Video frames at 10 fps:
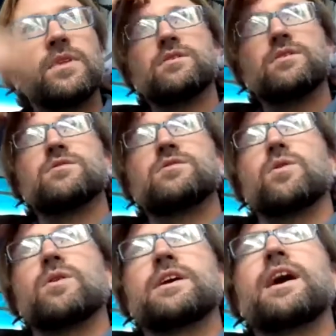
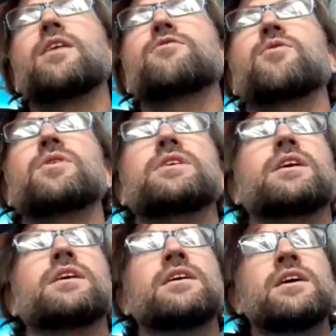So in
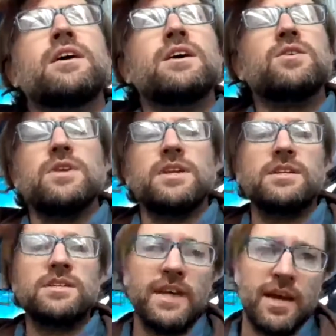California, you needed
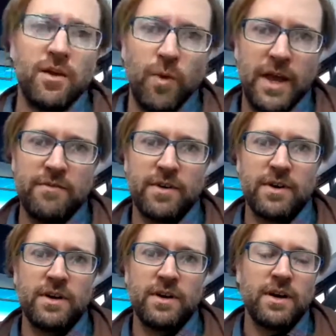to get a
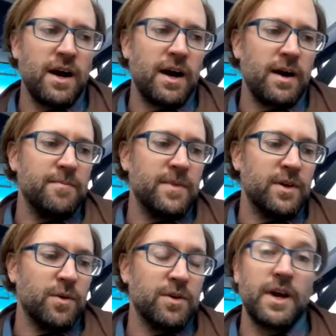waiver in
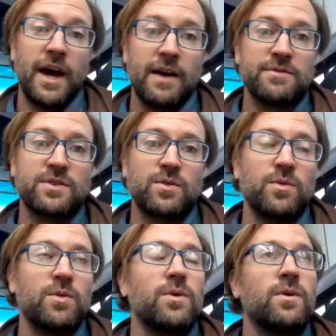order to have
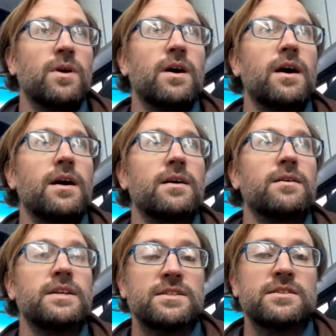school
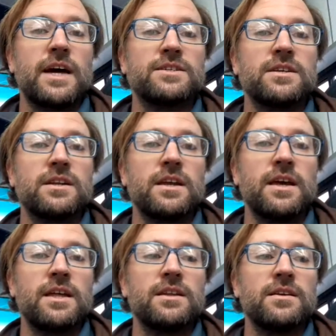in session,
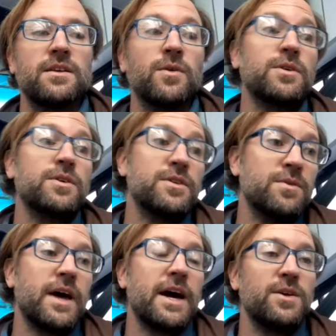and in order to
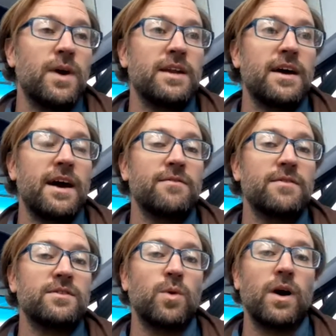do that, you had to have
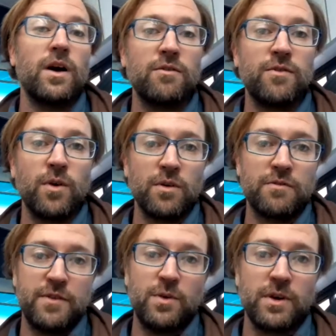12 or
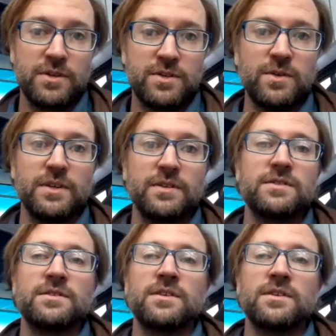fewer students.